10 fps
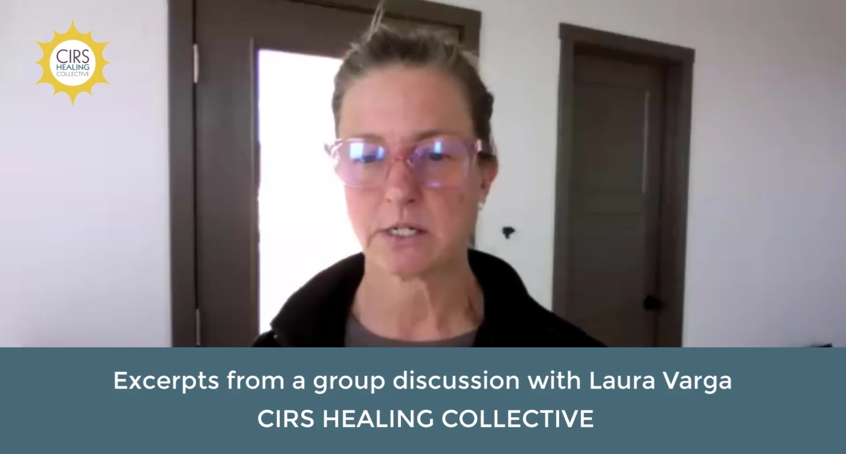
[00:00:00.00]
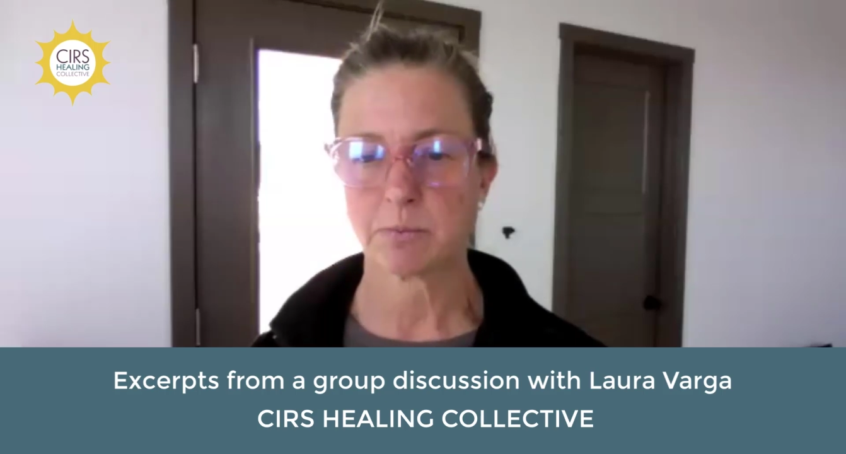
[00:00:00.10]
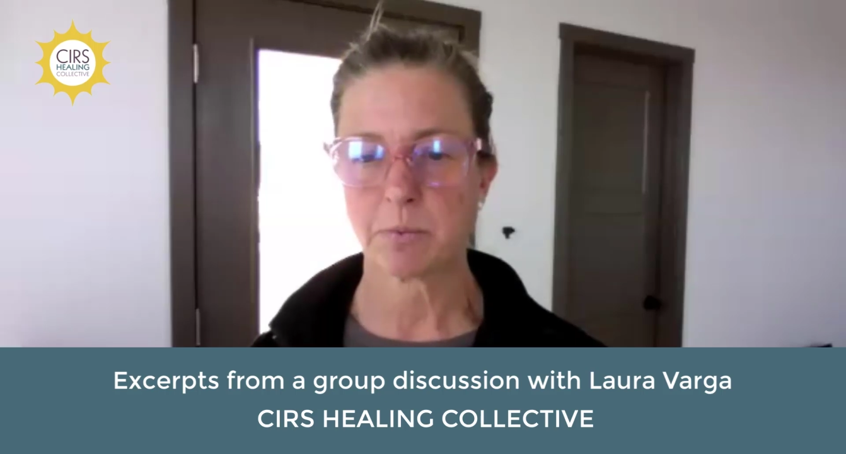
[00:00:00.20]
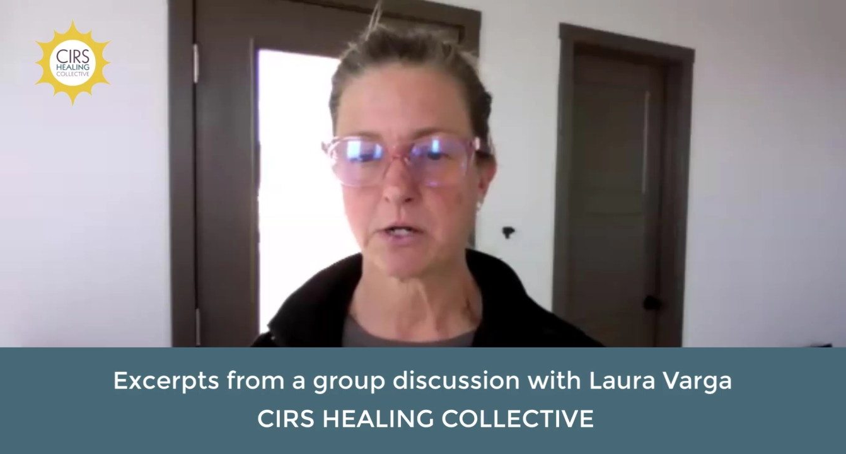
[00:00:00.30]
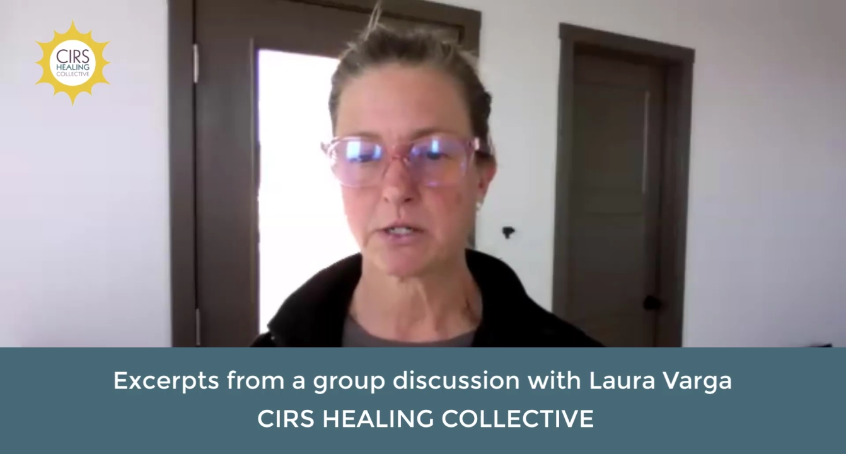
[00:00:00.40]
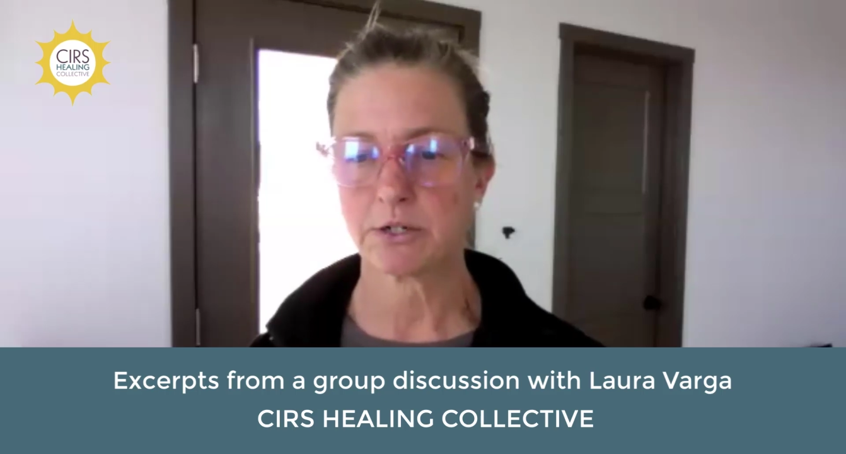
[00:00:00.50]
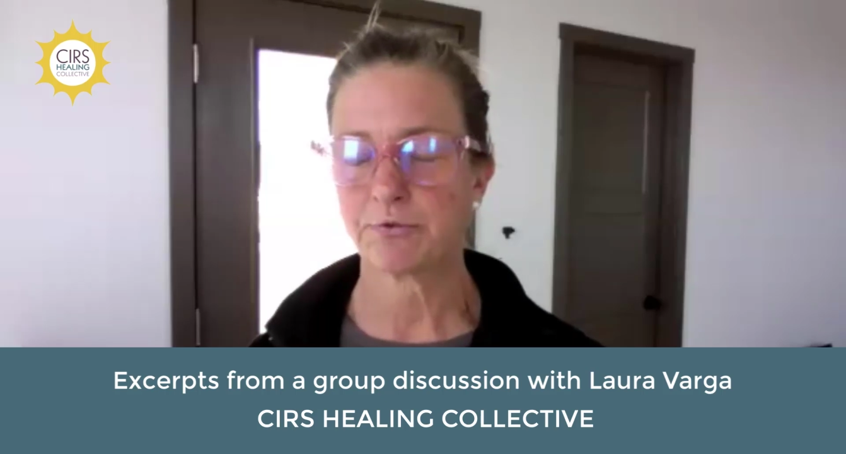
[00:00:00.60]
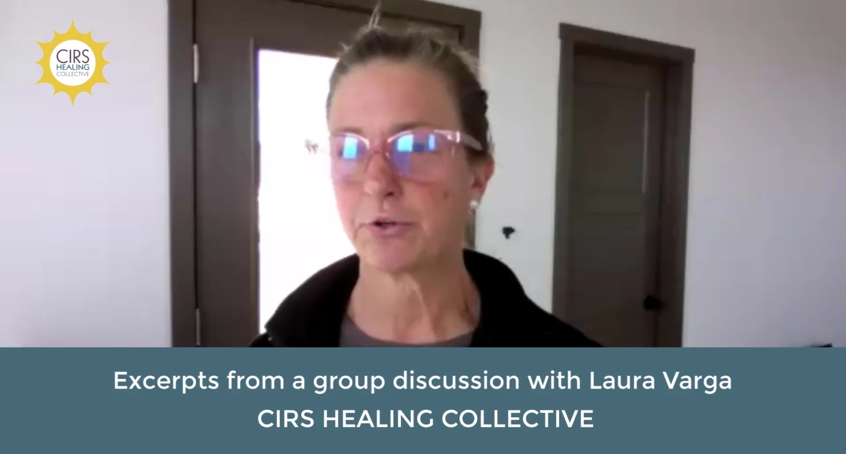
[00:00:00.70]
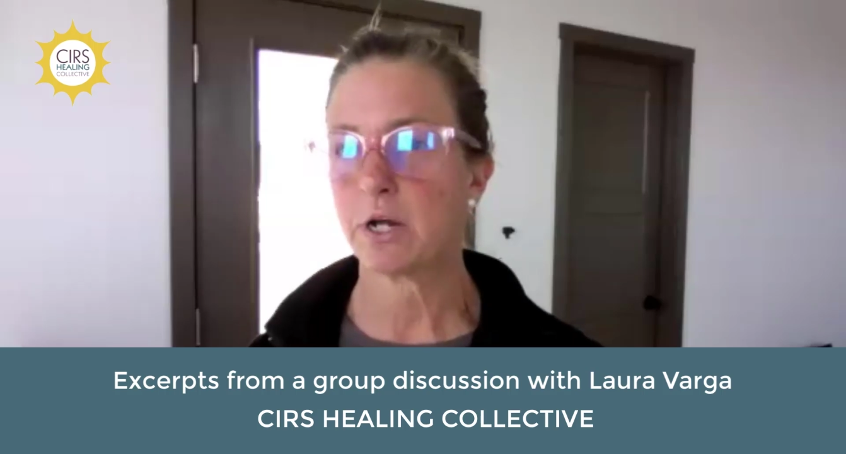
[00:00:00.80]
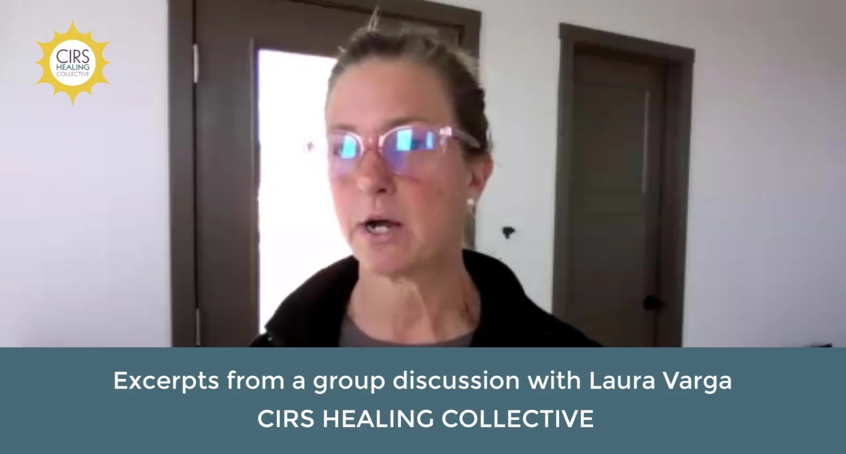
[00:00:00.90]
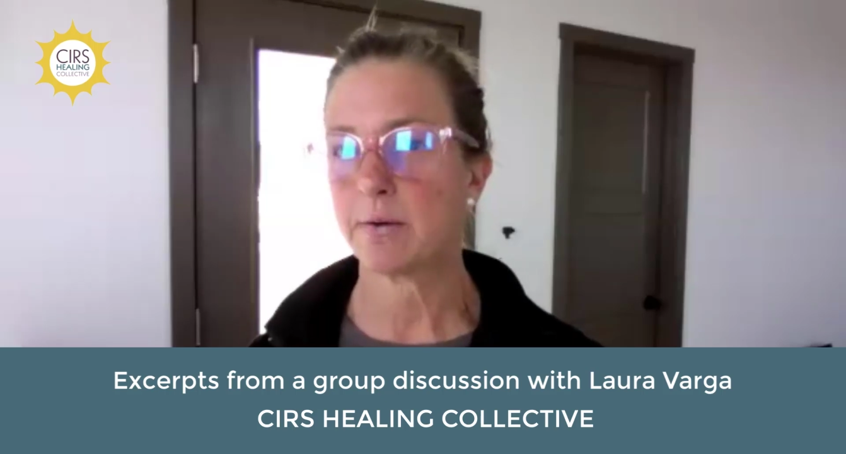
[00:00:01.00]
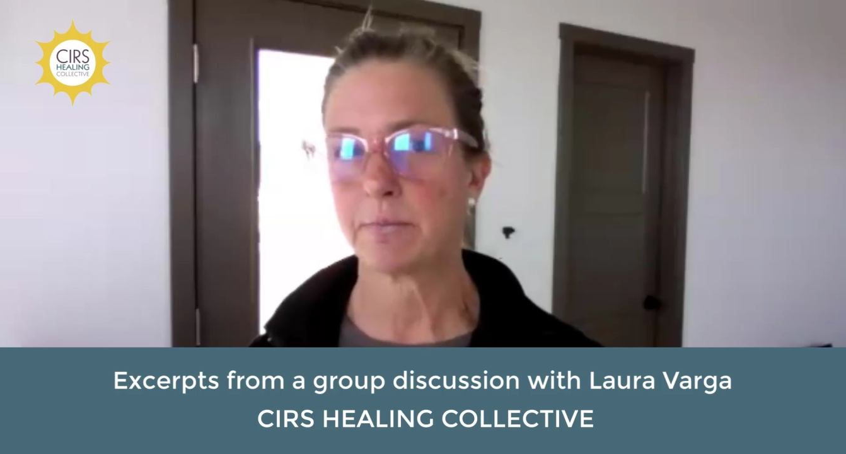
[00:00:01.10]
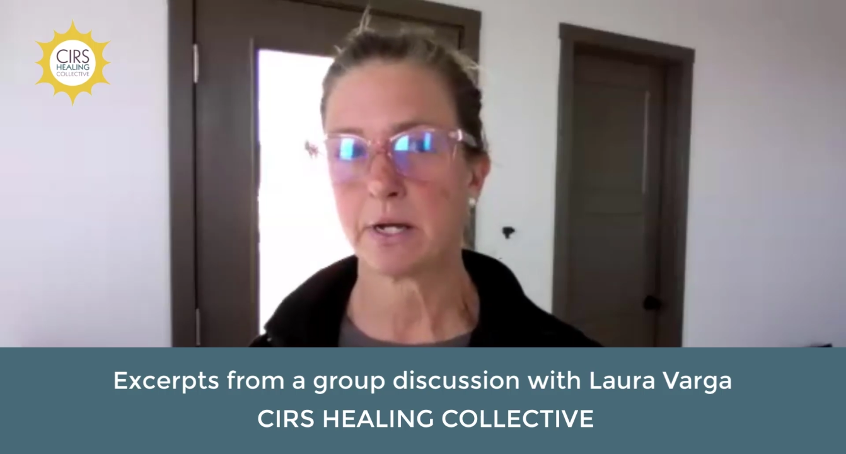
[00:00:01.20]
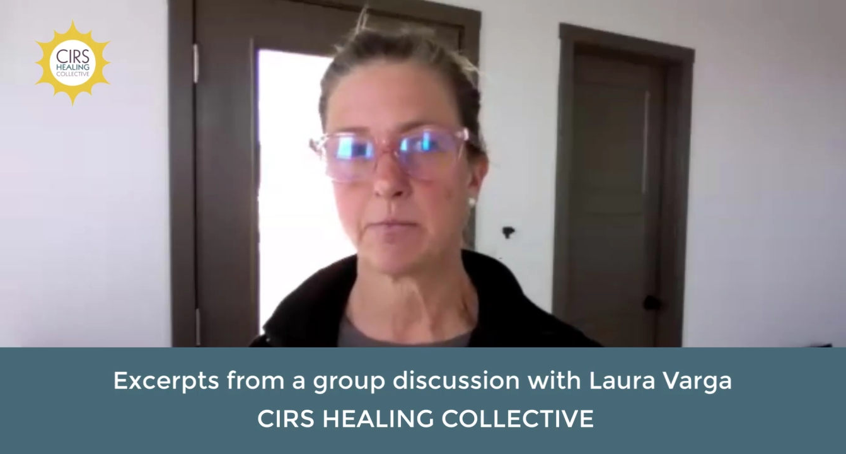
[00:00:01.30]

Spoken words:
test positive for Lyme,